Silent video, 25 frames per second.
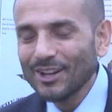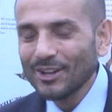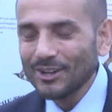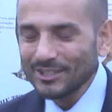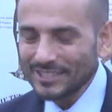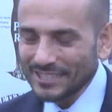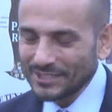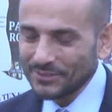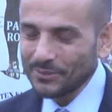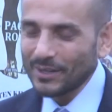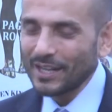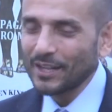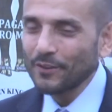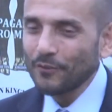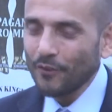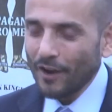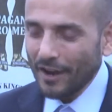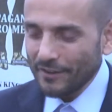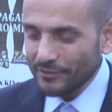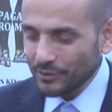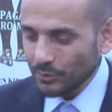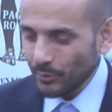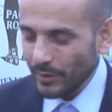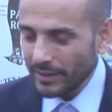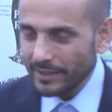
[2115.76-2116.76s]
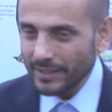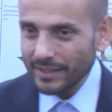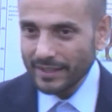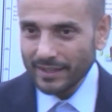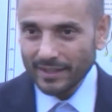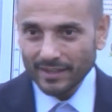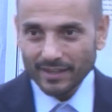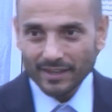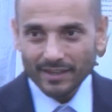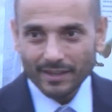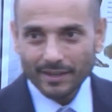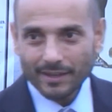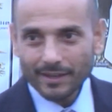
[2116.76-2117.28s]
not the 2520.
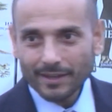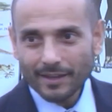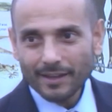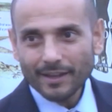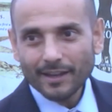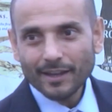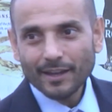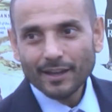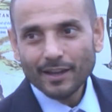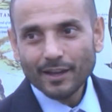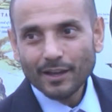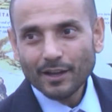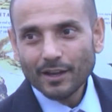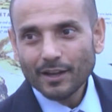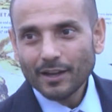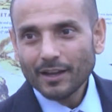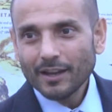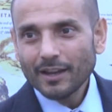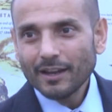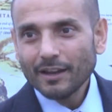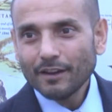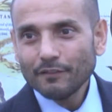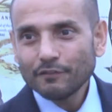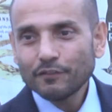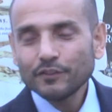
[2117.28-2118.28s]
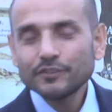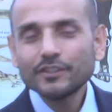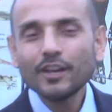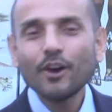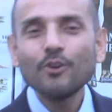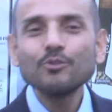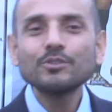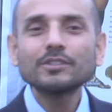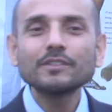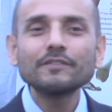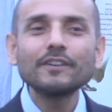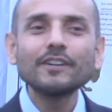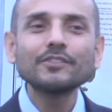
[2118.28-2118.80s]
And for
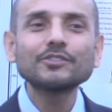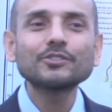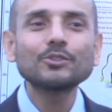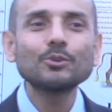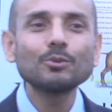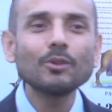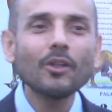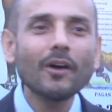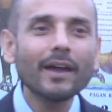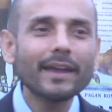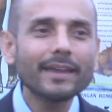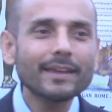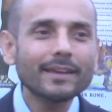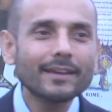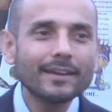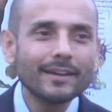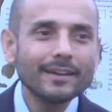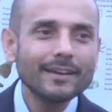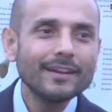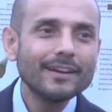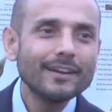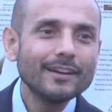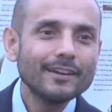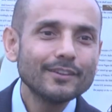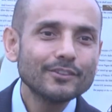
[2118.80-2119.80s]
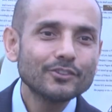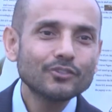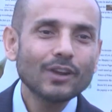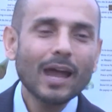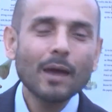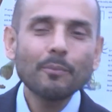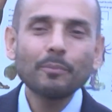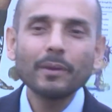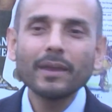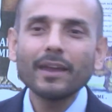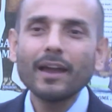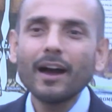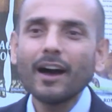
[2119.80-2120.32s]
those of us who like
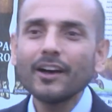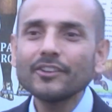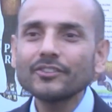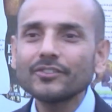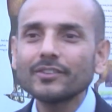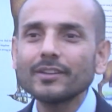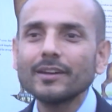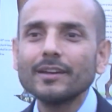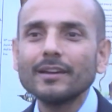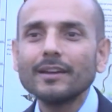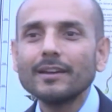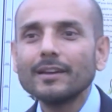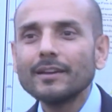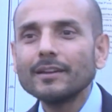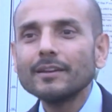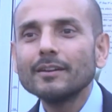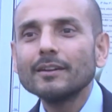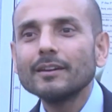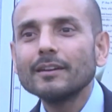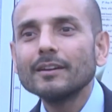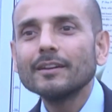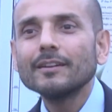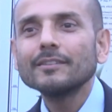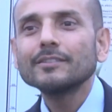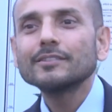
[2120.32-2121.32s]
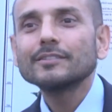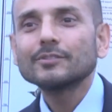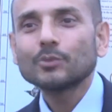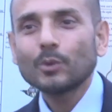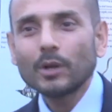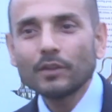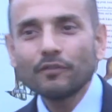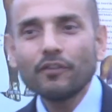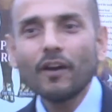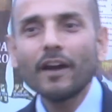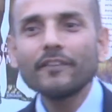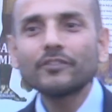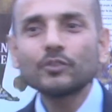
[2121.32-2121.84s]
trapping us,
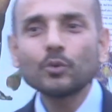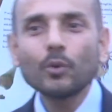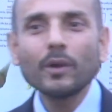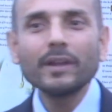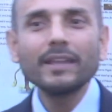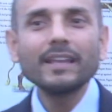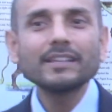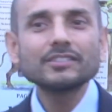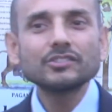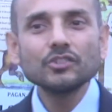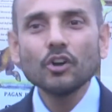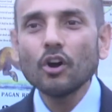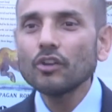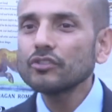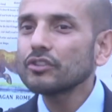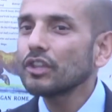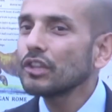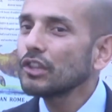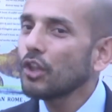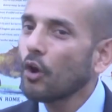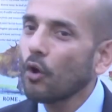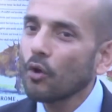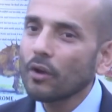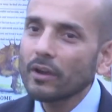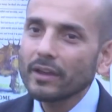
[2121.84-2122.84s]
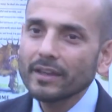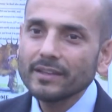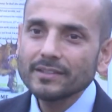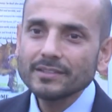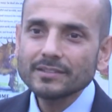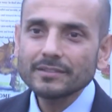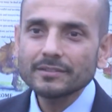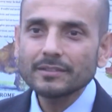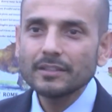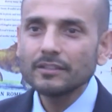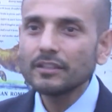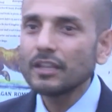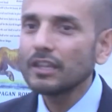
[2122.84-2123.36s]
2520 is not the
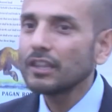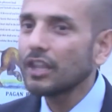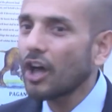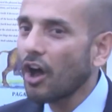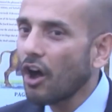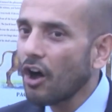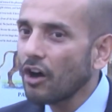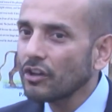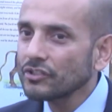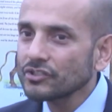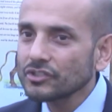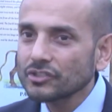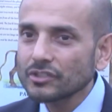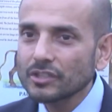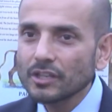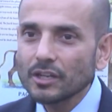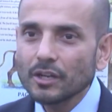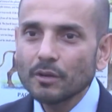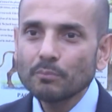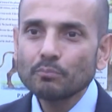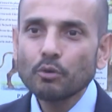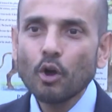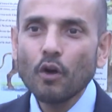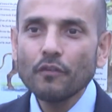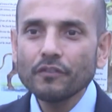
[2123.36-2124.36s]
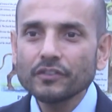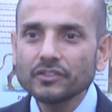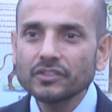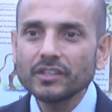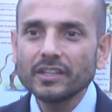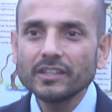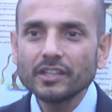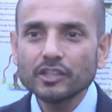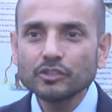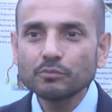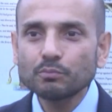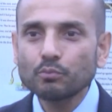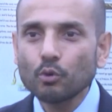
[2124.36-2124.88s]
longest and the last
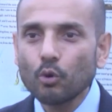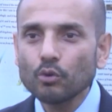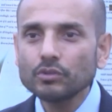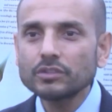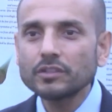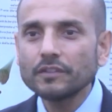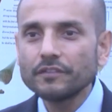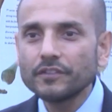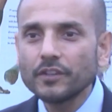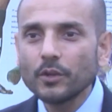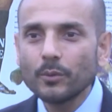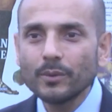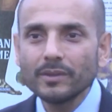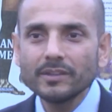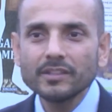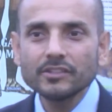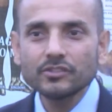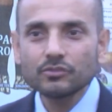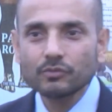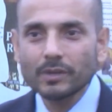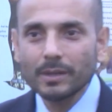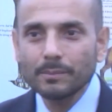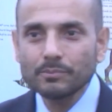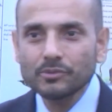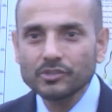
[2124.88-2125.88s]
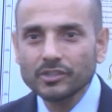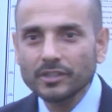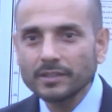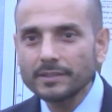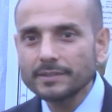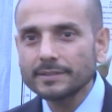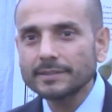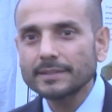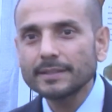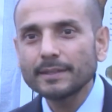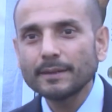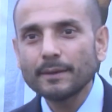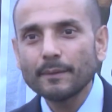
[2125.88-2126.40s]
prophecy that's brought to view in the
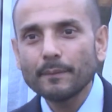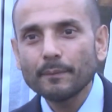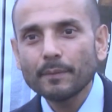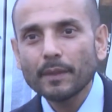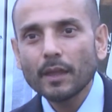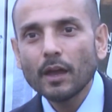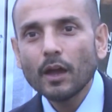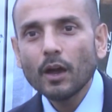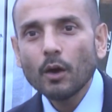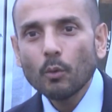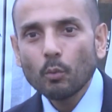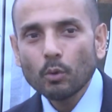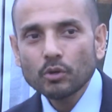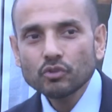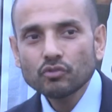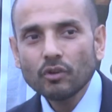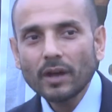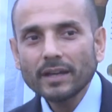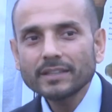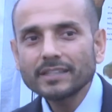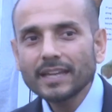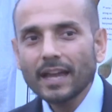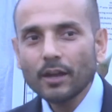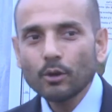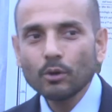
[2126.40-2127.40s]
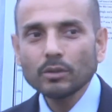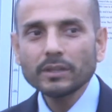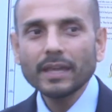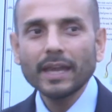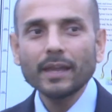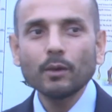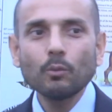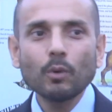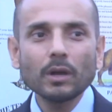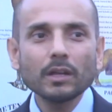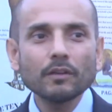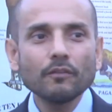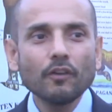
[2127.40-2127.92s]
scriptures. We'll try and tackle
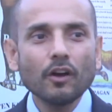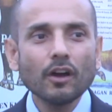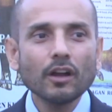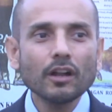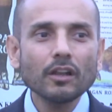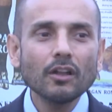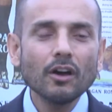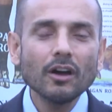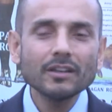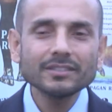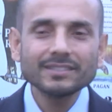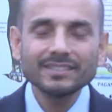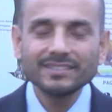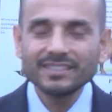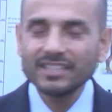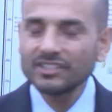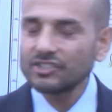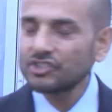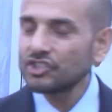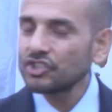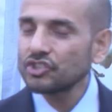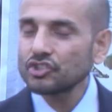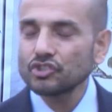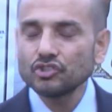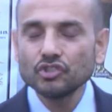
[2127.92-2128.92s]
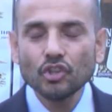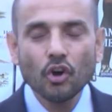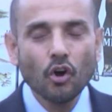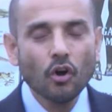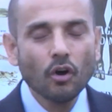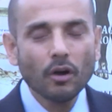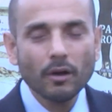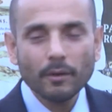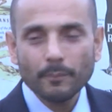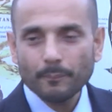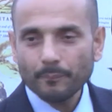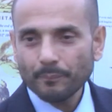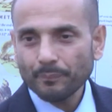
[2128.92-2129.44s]
that in one of our classes. It's just
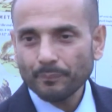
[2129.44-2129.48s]
not.